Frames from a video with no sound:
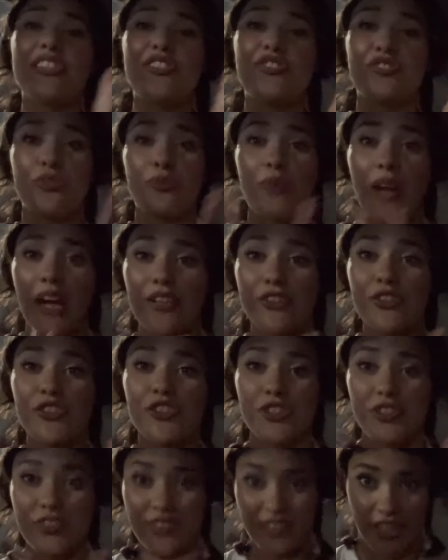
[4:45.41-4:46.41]
surround
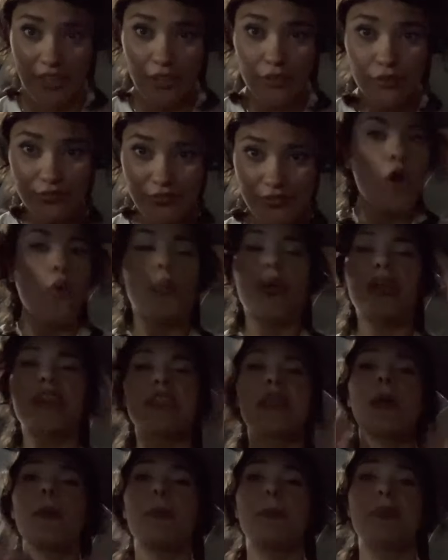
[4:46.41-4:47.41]
yourself with
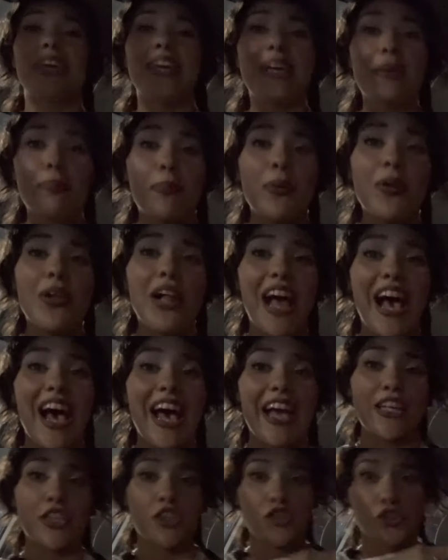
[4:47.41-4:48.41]
people
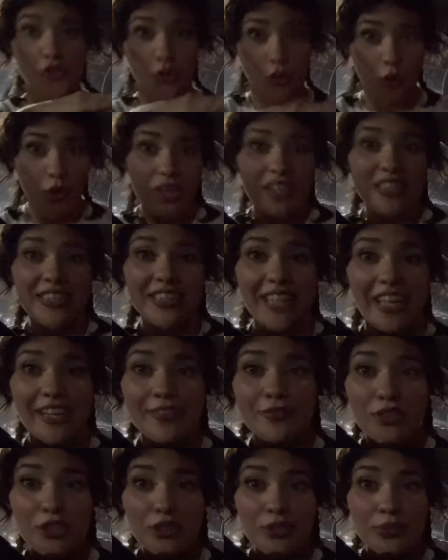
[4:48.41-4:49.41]
at your
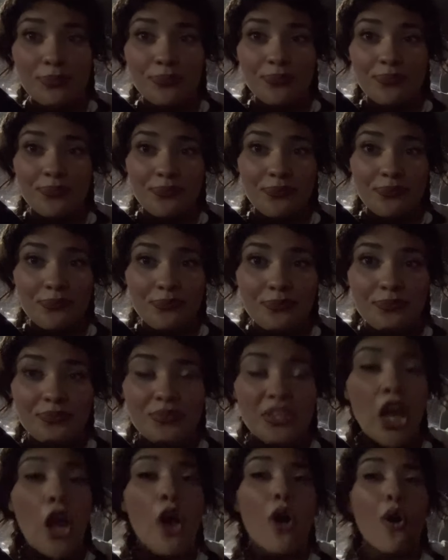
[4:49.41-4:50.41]
level
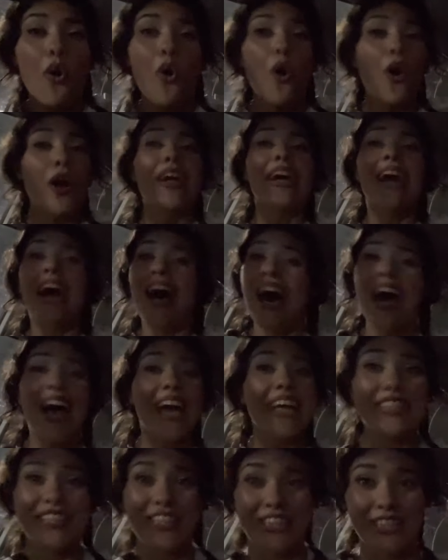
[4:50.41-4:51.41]
or
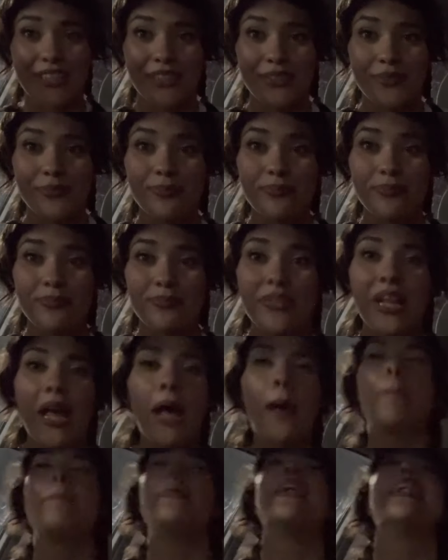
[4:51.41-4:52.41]
higher.
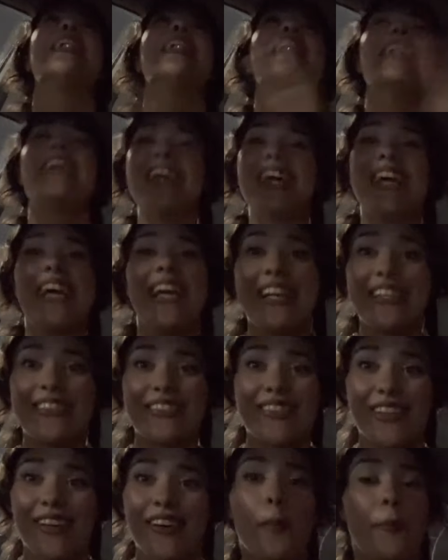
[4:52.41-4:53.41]

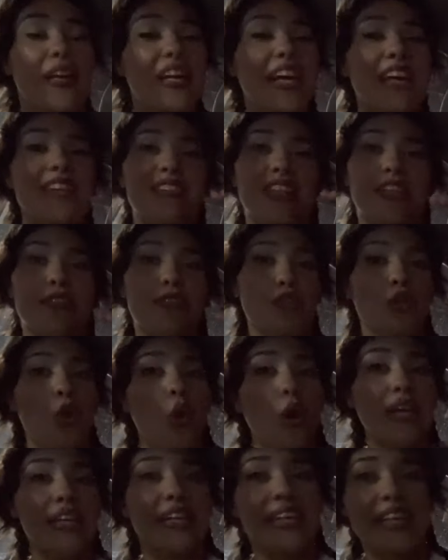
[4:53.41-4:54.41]
Please. Because if you're
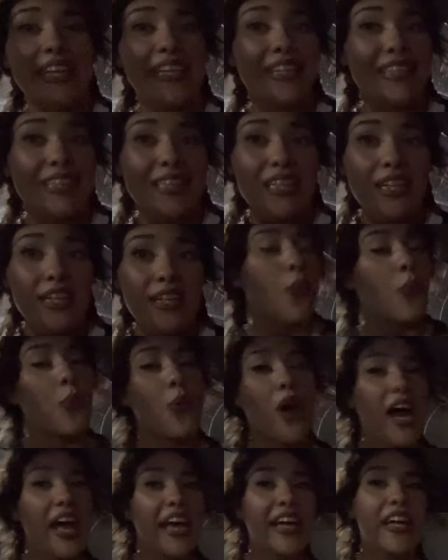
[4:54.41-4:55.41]
here,
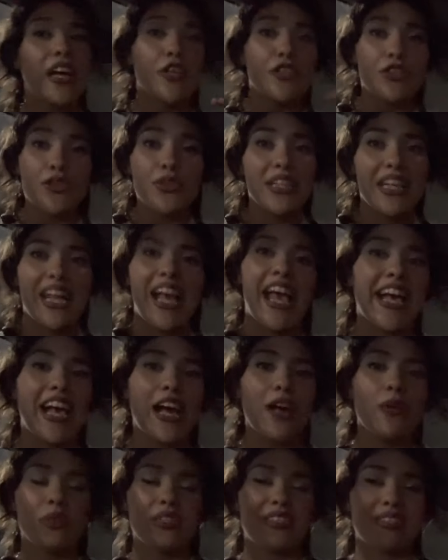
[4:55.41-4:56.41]
why are you gonna hang
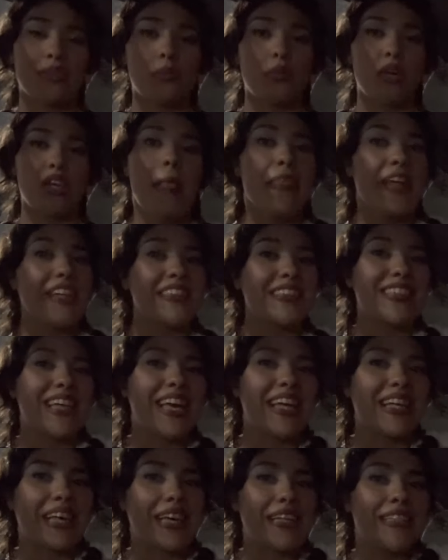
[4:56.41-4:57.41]
out with someone that's
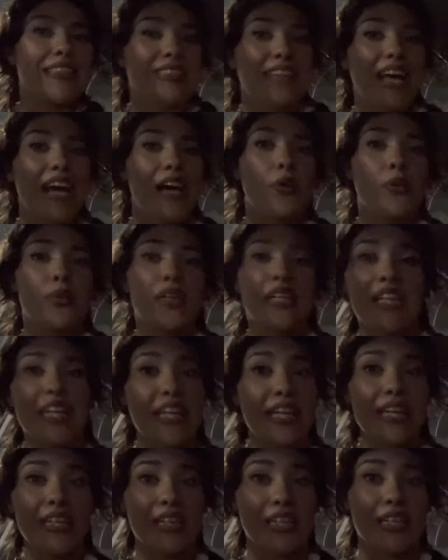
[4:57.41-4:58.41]
like down
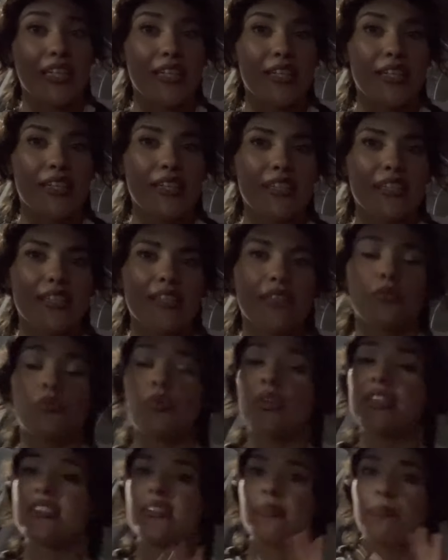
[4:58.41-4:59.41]
here?
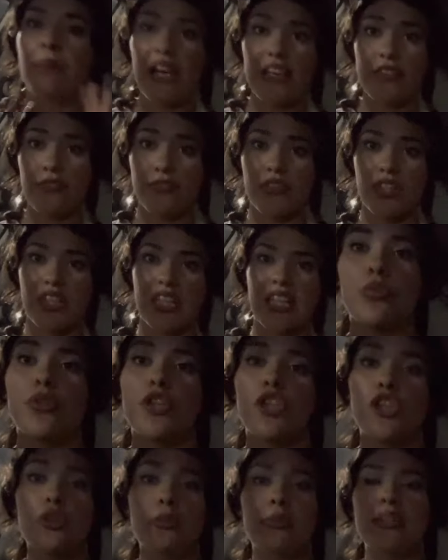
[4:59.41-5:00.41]
Respectfully,
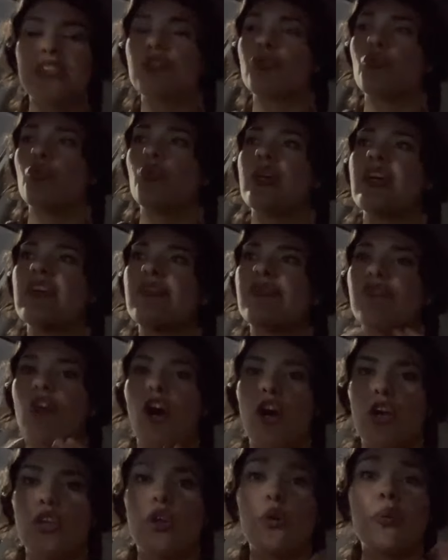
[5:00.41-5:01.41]
humans, we
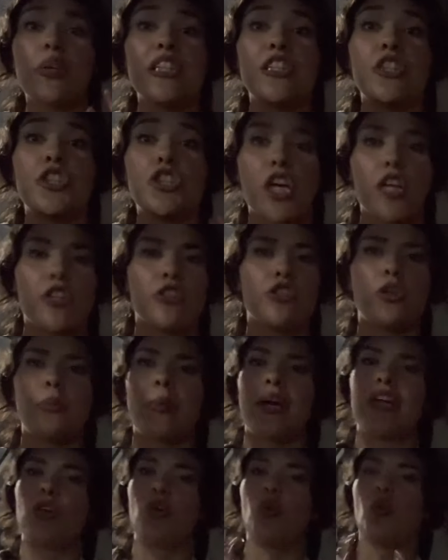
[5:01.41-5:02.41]
follow each other. No
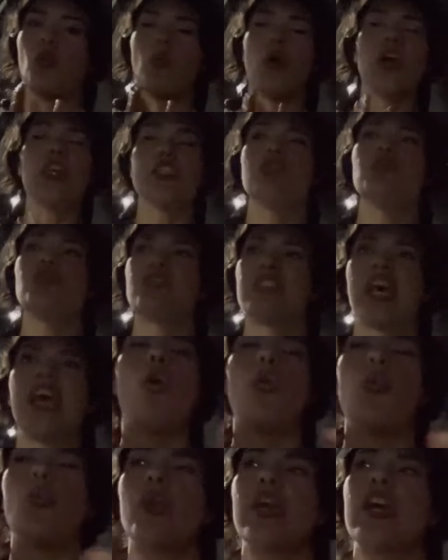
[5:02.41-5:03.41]
matter what you say,
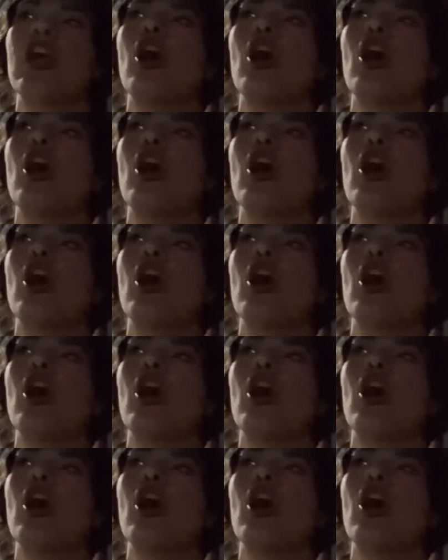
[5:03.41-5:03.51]
we